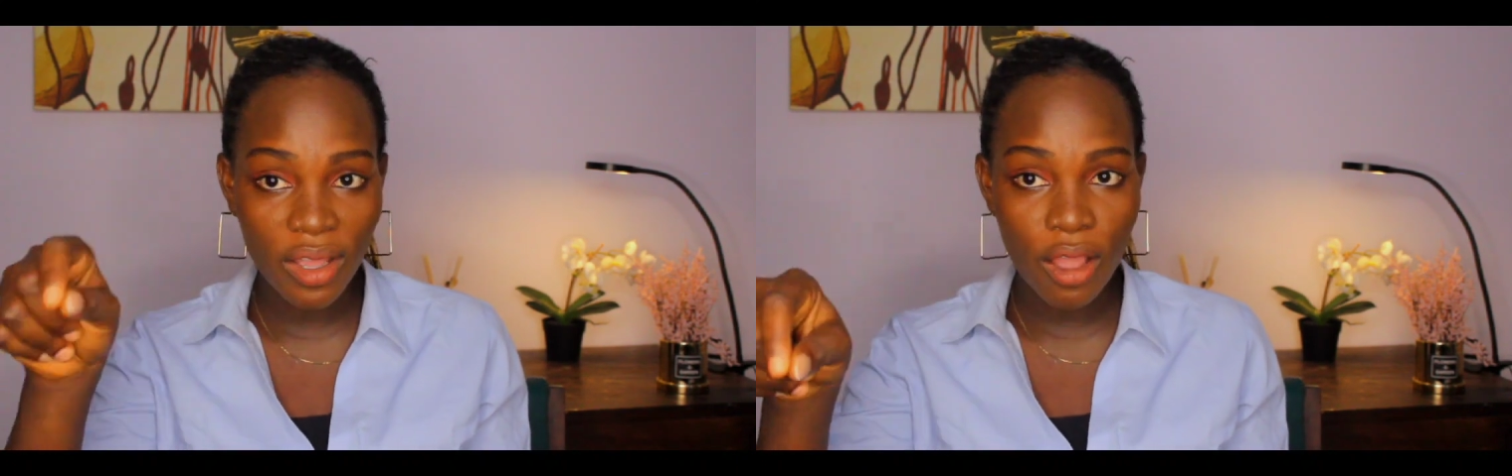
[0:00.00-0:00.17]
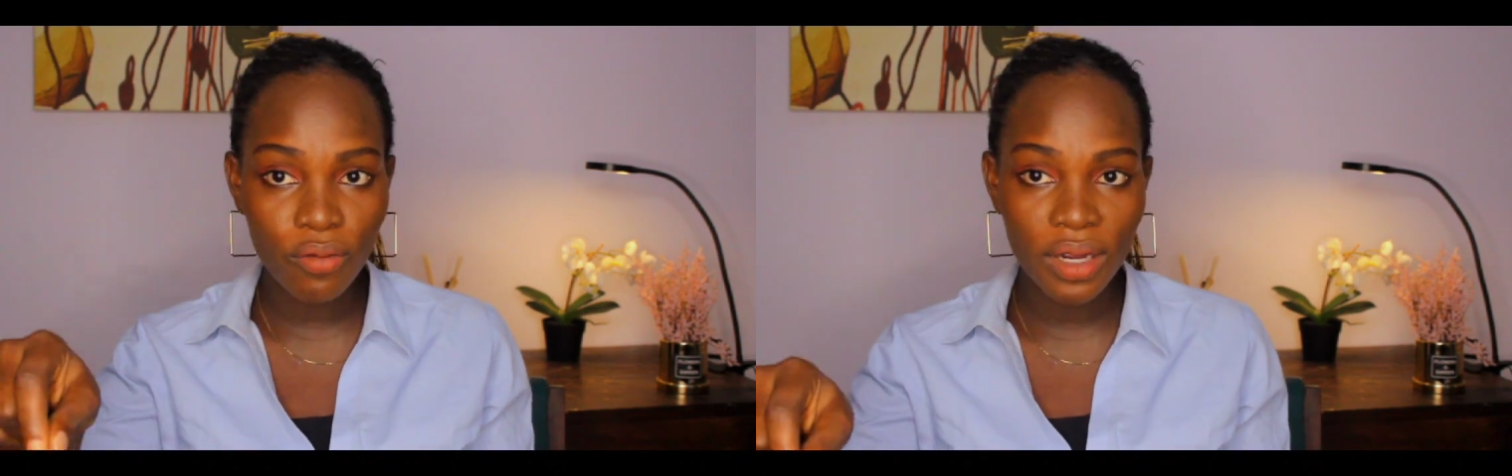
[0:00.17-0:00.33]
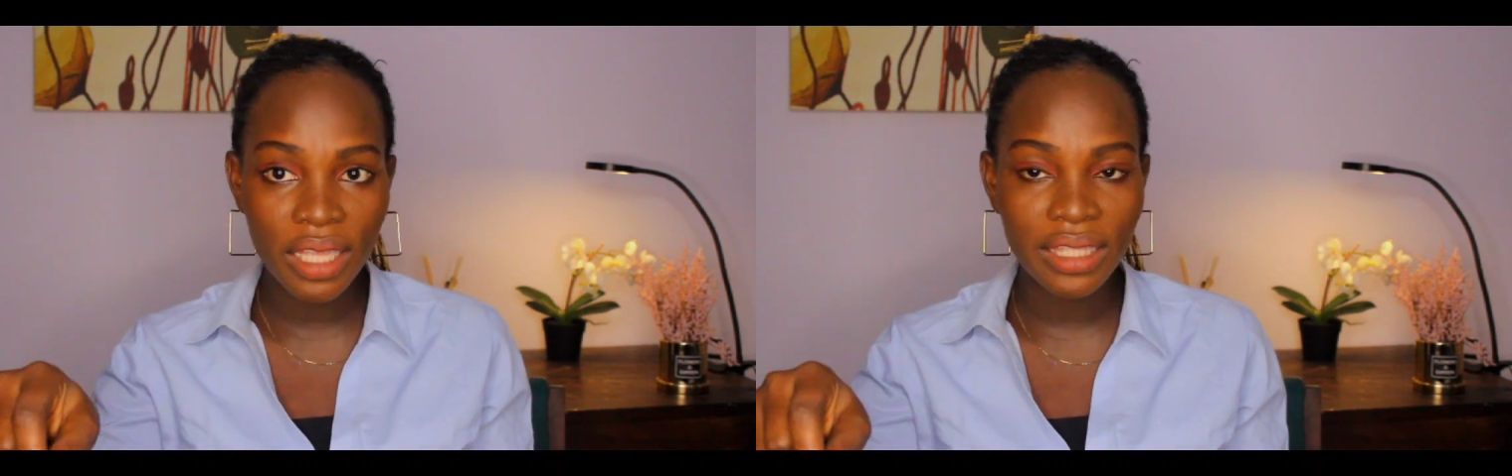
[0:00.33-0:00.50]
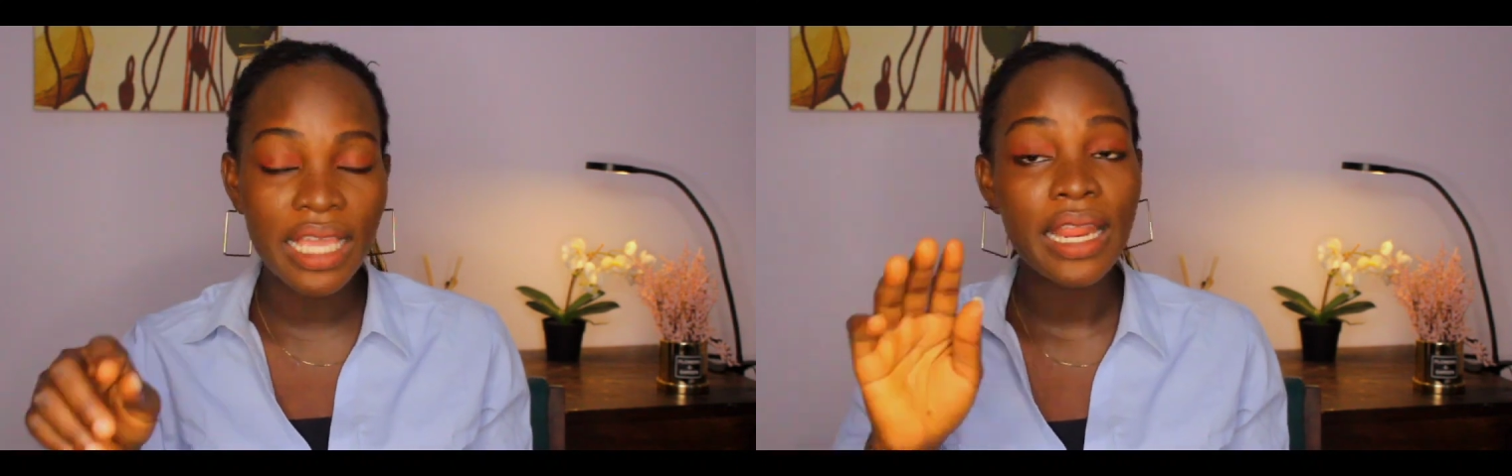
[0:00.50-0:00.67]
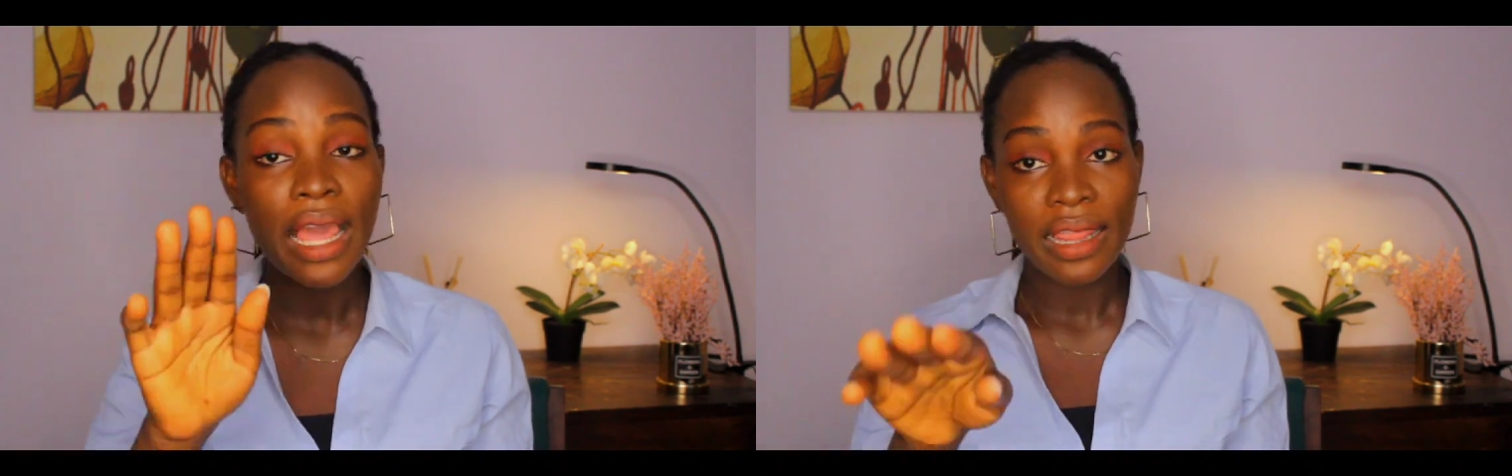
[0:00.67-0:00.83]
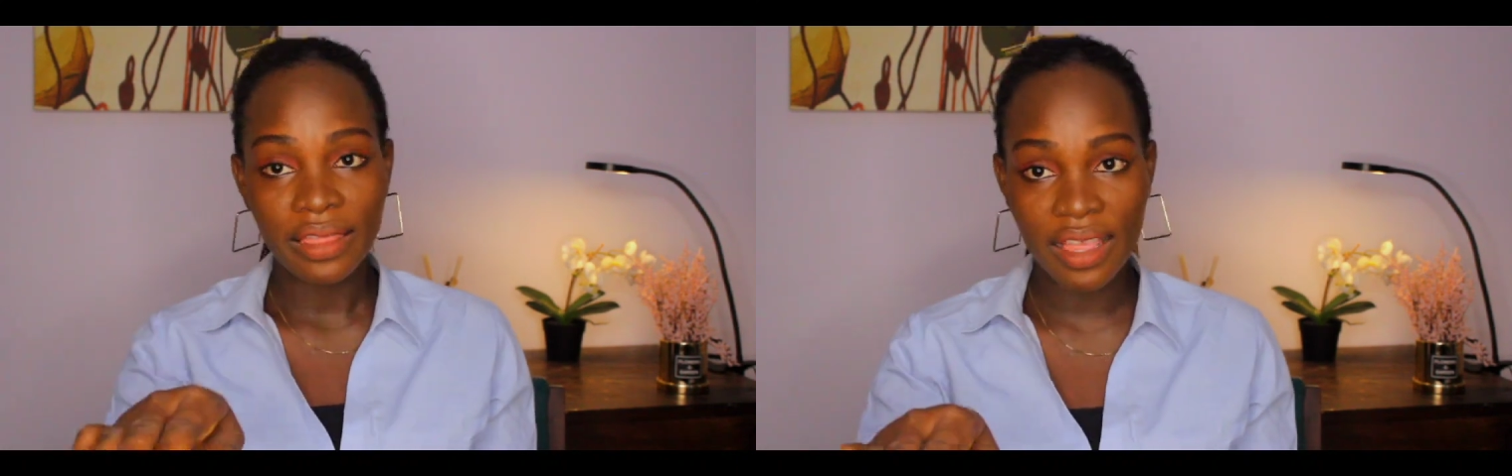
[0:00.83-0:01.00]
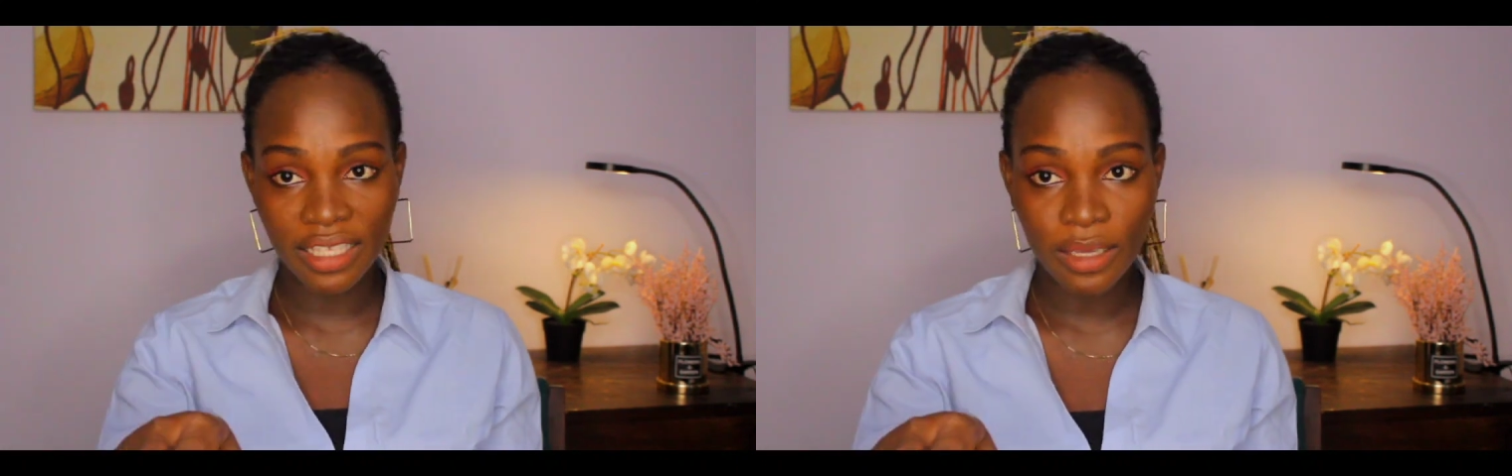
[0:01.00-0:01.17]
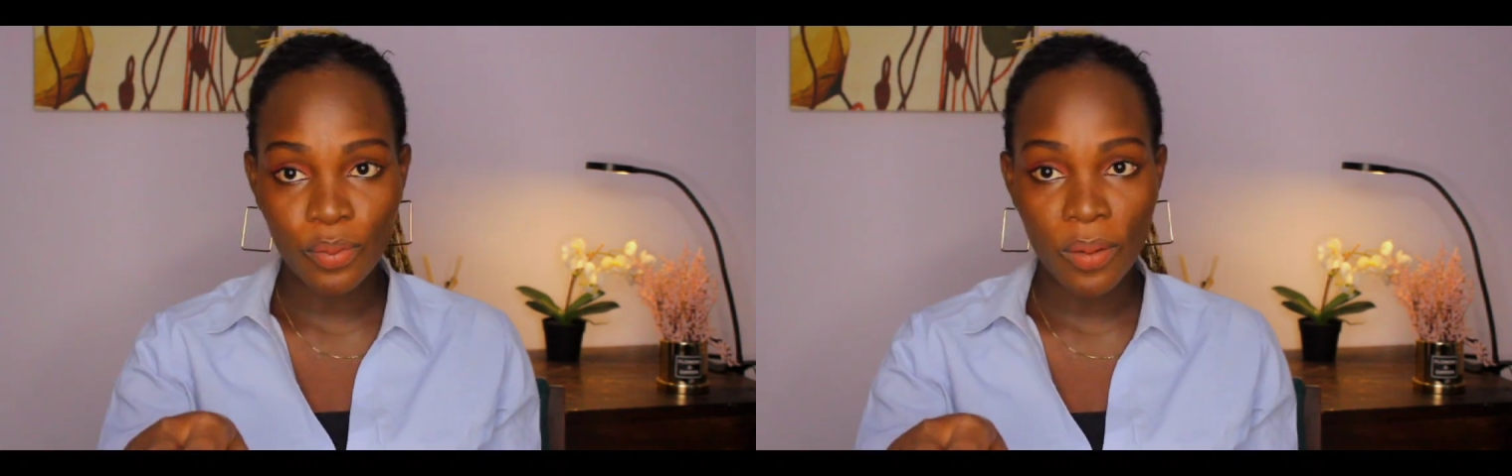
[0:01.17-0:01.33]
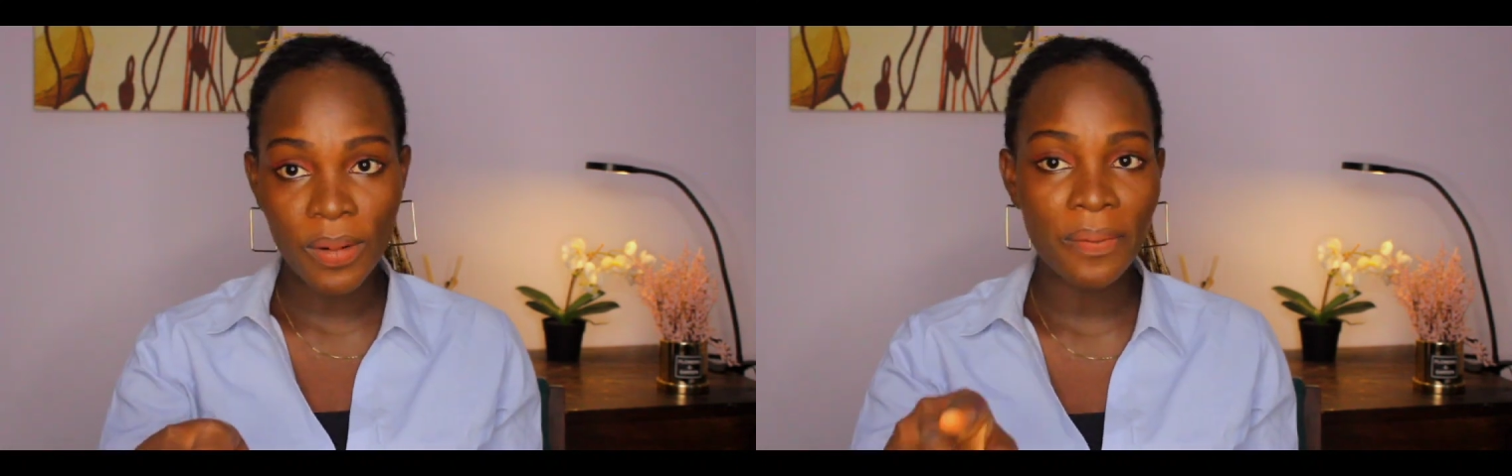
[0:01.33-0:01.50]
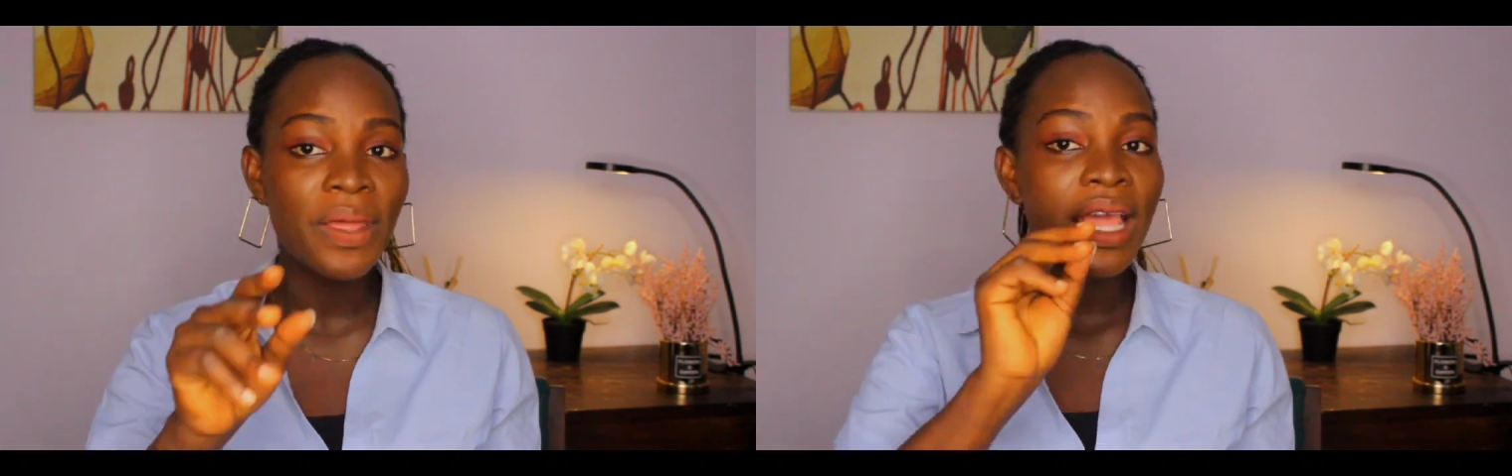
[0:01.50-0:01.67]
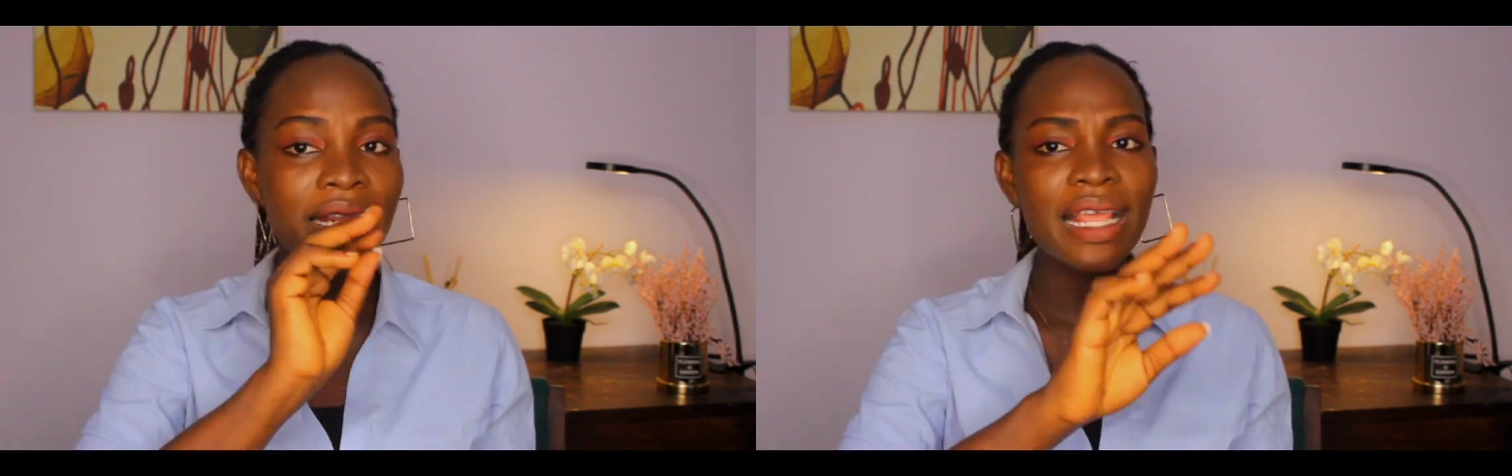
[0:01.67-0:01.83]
calculated, there's a problem.